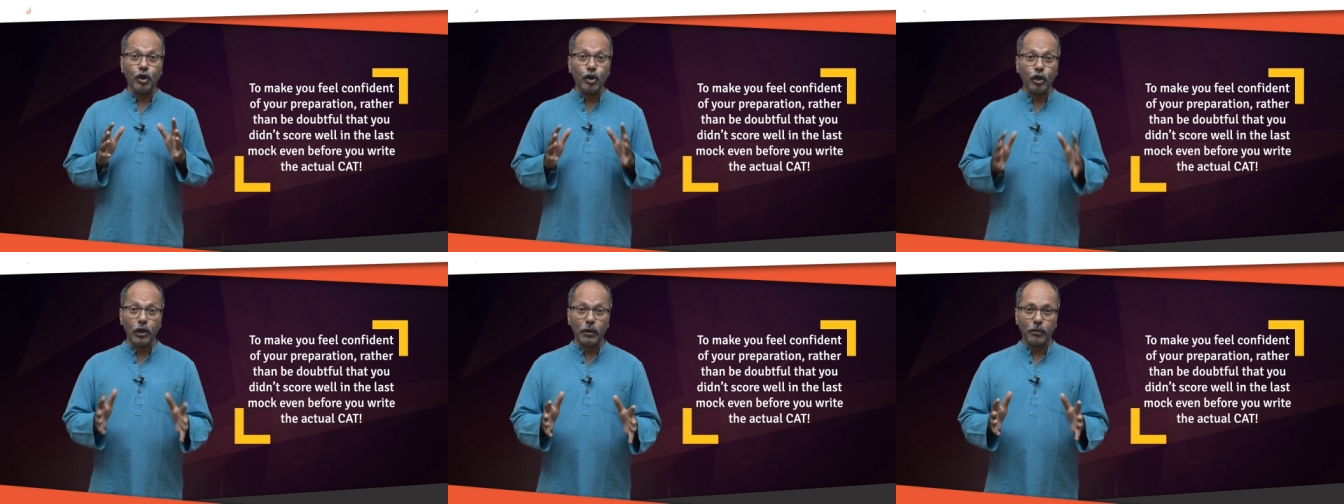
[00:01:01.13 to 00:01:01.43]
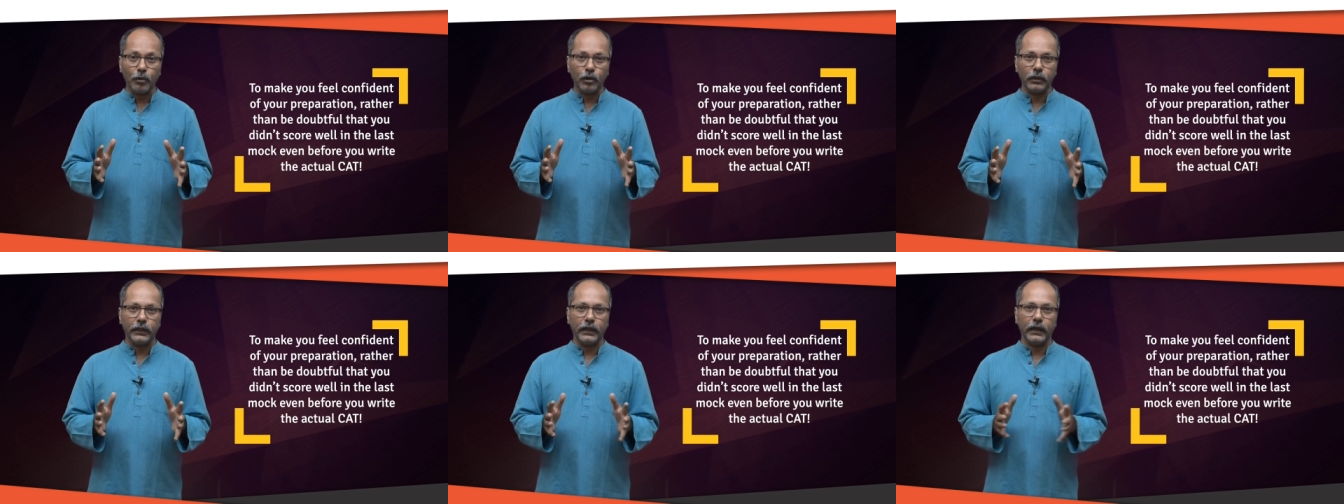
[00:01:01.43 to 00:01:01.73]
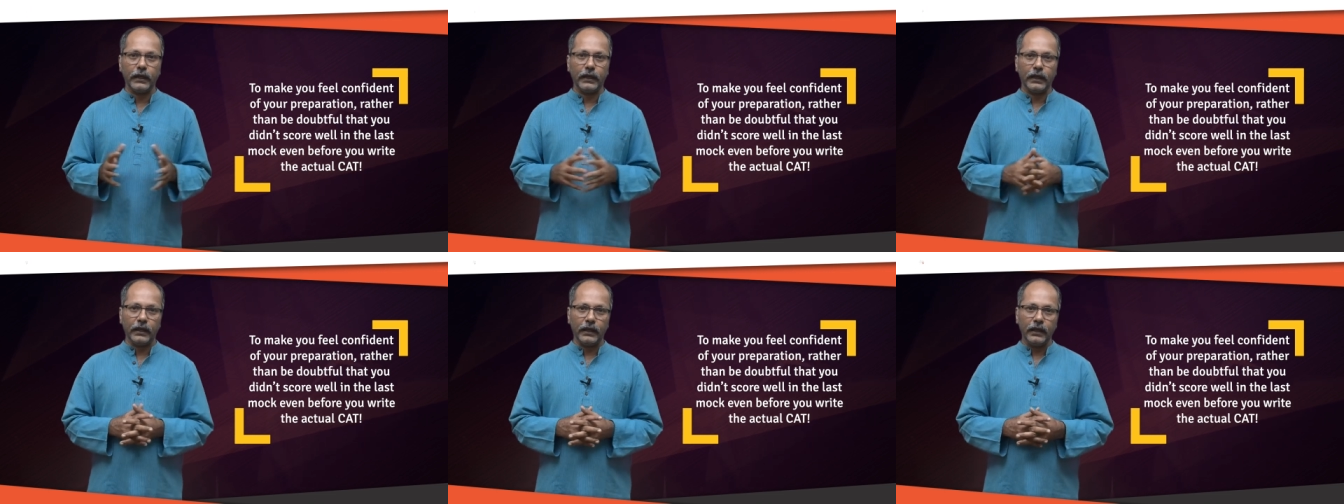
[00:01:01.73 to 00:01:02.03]
good about
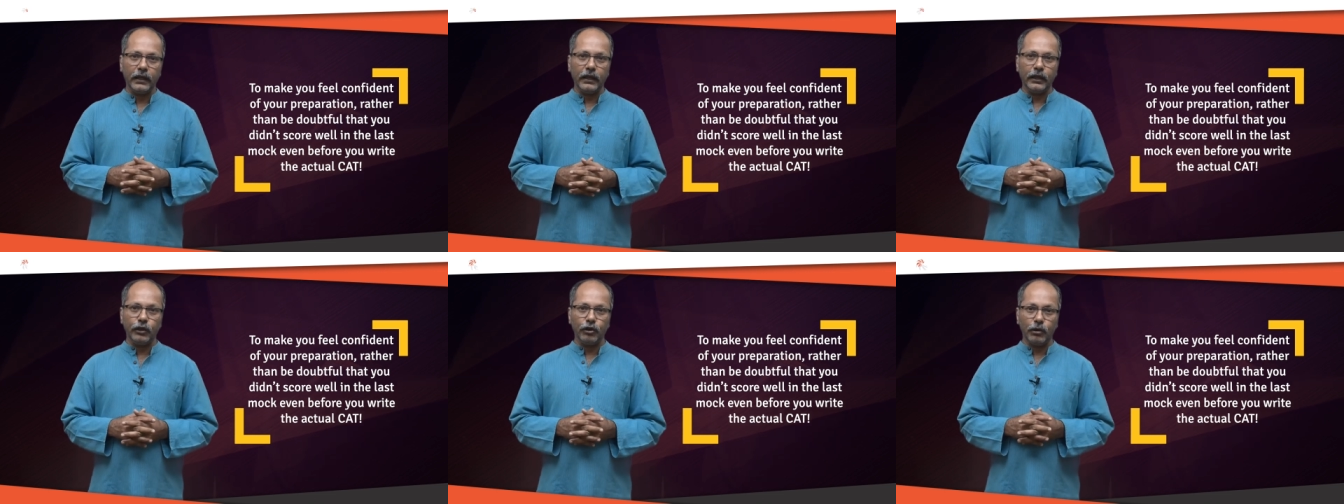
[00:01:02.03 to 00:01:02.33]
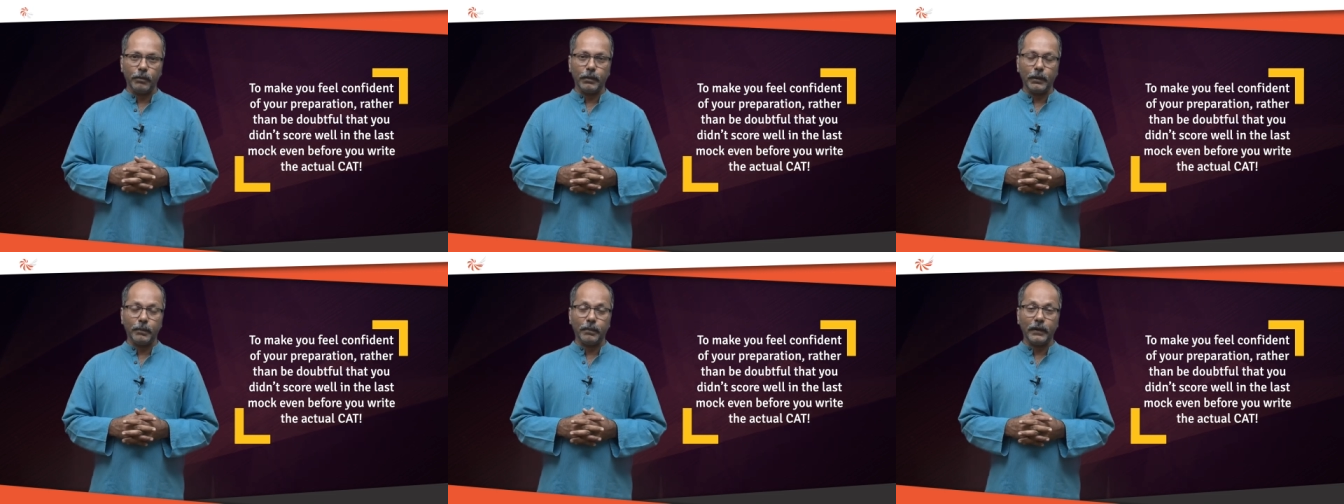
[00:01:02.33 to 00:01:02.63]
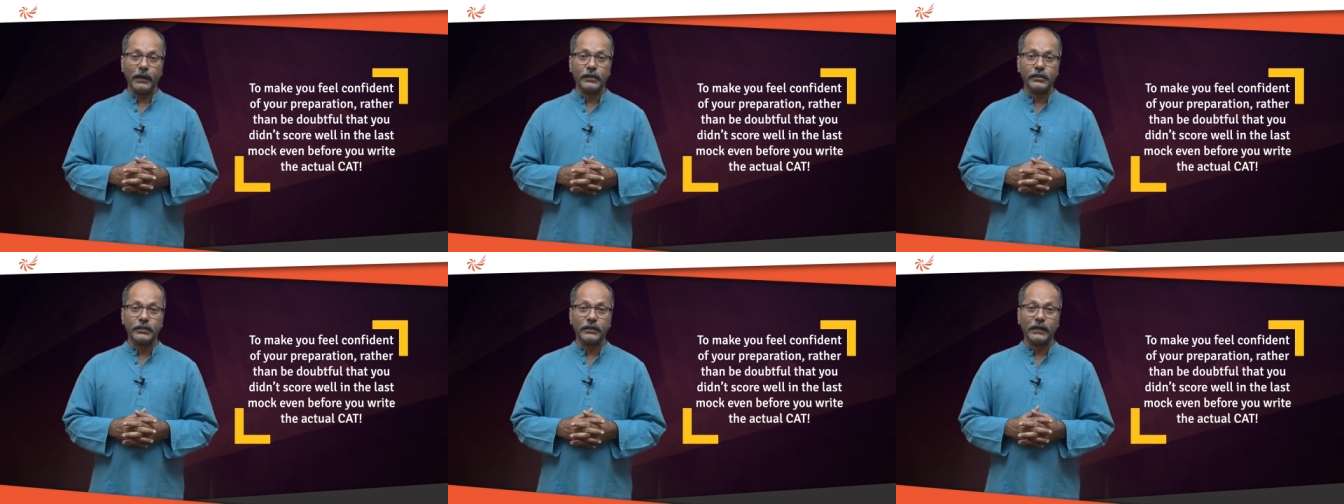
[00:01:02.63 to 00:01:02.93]
the, your
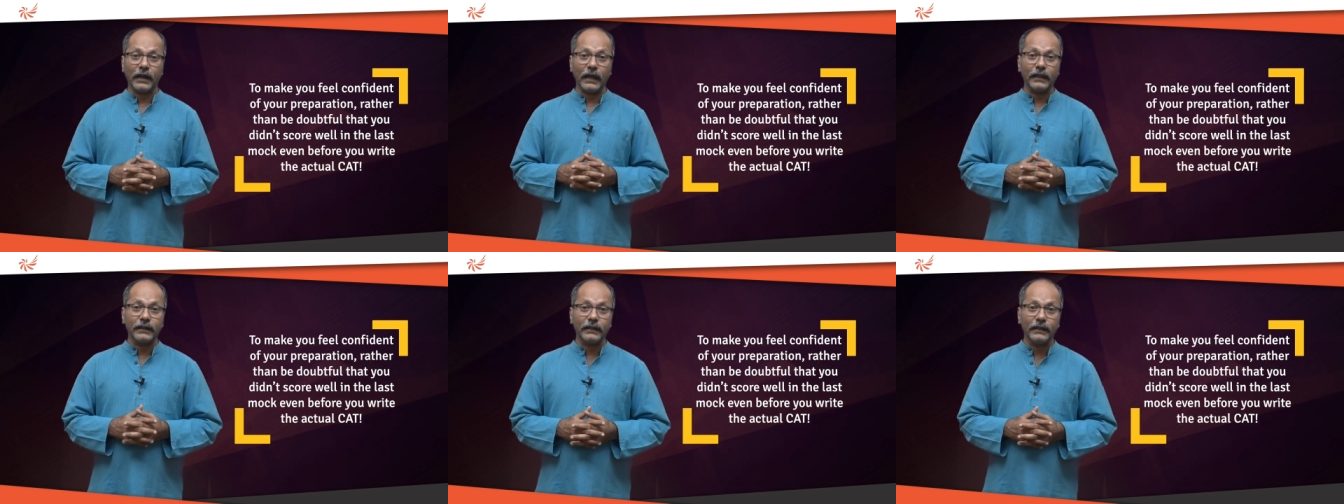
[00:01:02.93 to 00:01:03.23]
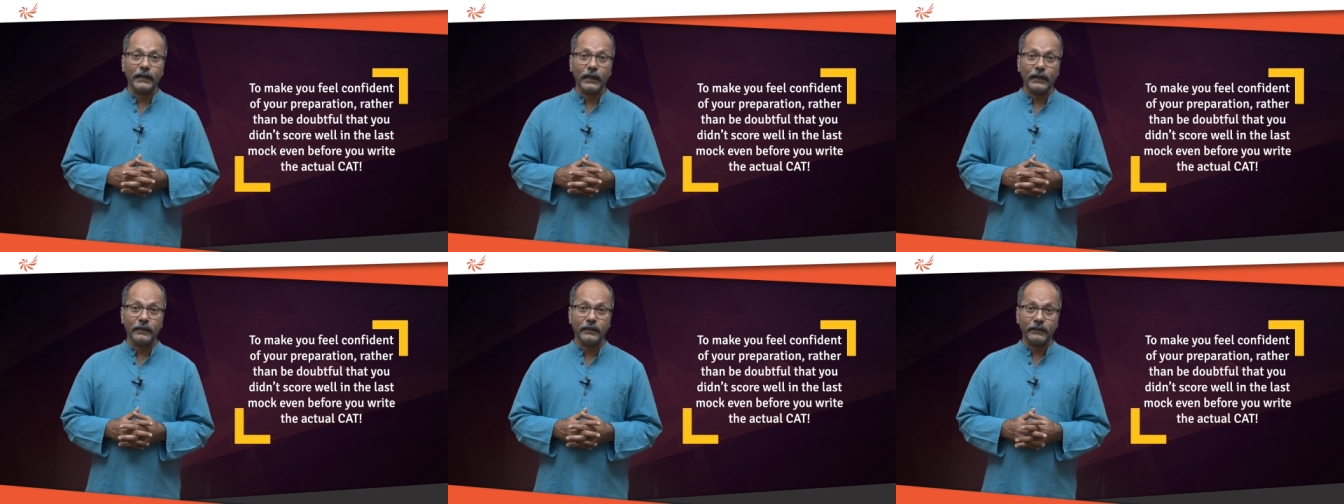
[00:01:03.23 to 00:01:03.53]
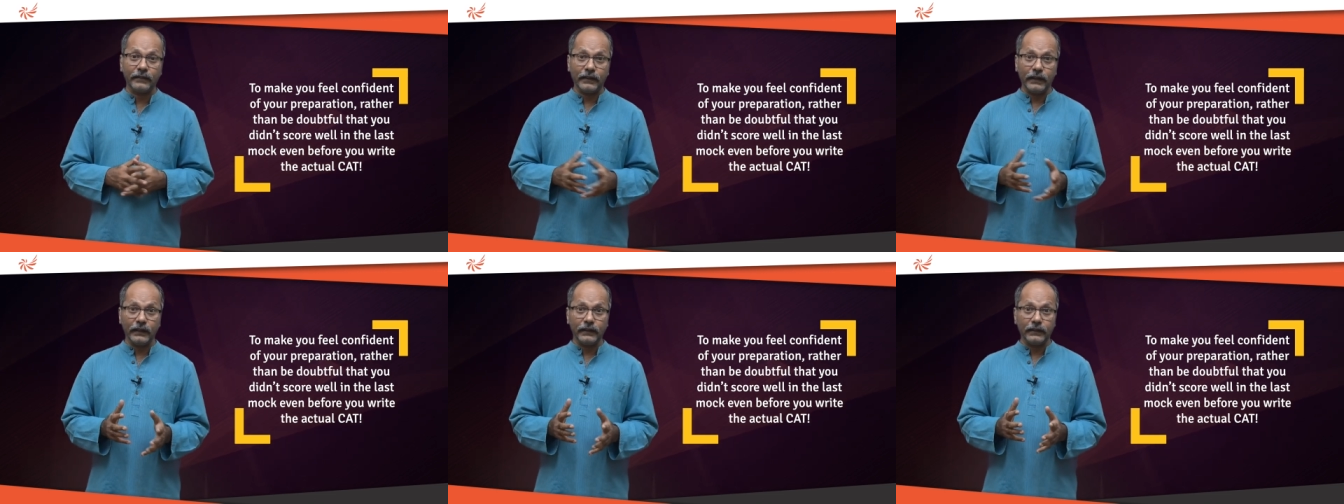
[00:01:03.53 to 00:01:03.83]
preparation rather than
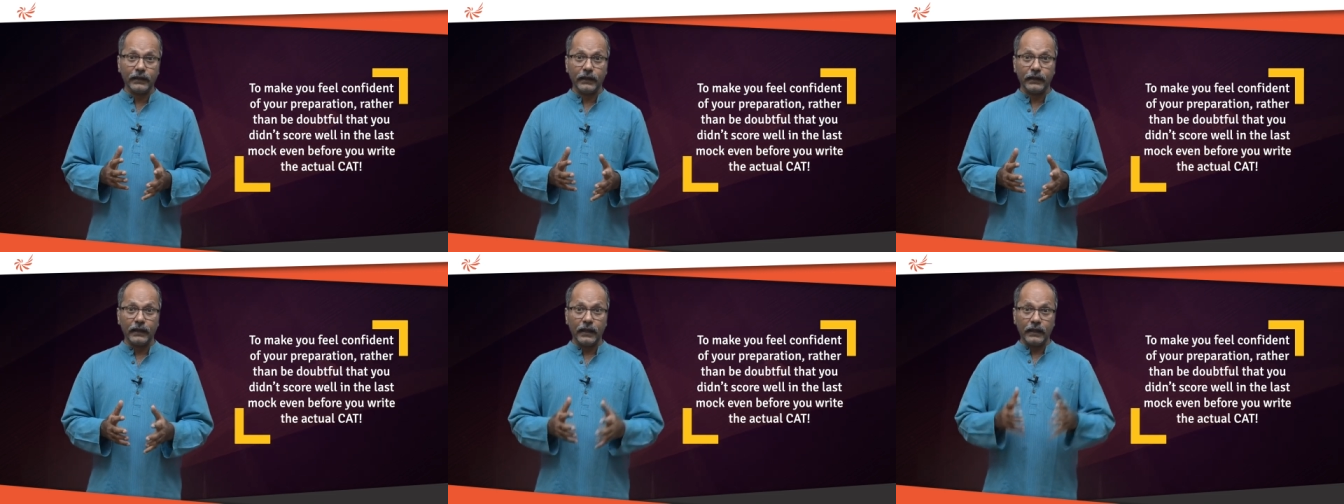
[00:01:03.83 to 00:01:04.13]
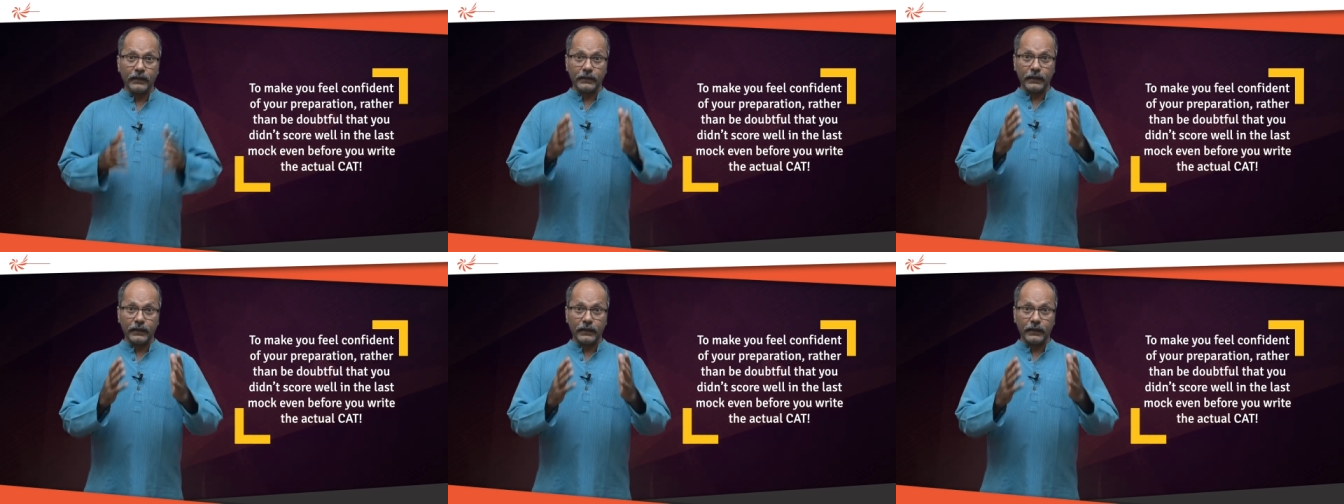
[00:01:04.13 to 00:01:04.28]
seeing that